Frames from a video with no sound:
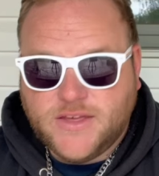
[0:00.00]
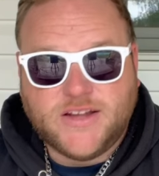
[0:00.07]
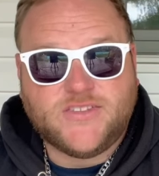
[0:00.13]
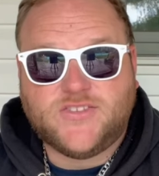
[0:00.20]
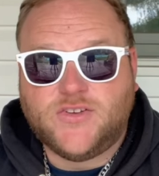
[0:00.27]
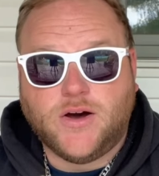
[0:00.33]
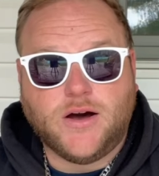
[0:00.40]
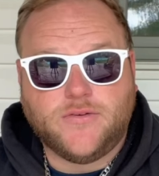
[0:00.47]

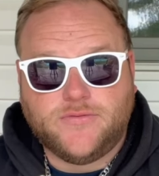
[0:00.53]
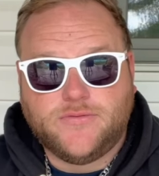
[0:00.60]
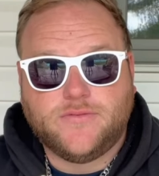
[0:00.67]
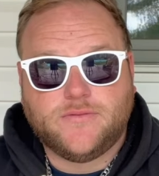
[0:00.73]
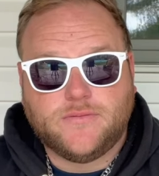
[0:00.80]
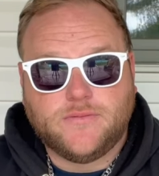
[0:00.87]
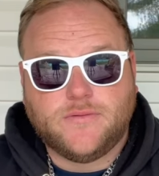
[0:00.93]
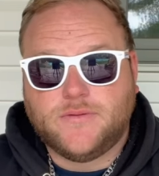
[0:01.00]
That's tough.
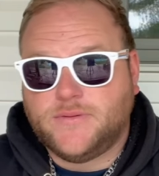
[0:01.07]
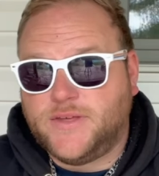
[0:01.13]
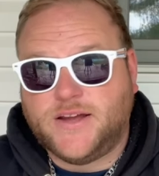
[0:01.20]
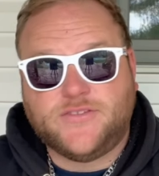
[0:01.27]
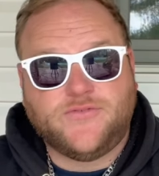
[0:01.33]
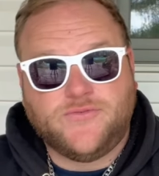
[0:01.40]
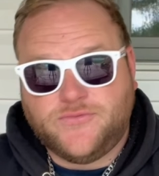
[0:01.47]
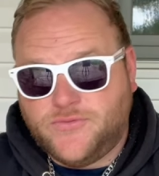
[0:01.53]

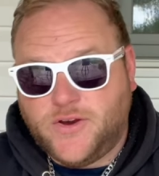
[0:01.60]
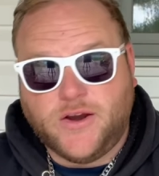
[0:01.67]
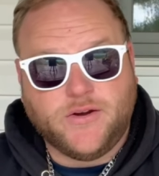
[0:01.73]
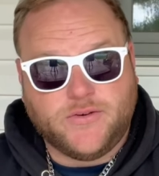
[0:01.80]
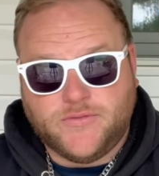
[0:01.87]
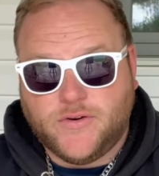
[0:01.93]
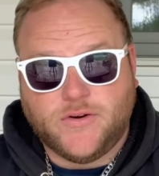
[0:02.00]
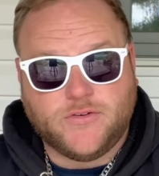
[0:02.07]
That's
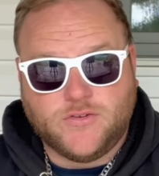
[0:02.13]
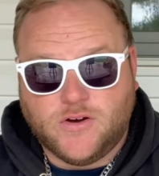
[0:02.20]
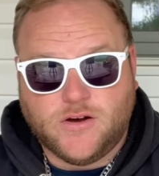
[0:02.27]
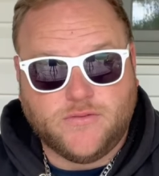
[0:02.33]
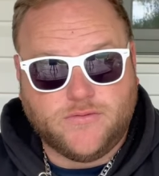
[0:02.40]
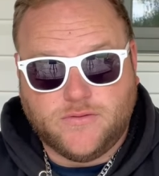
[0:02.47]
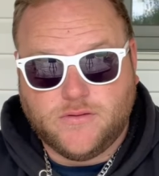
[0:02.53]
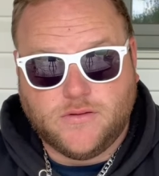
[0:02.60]
very, very
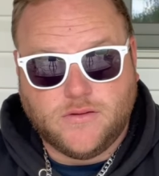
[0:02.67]
tough.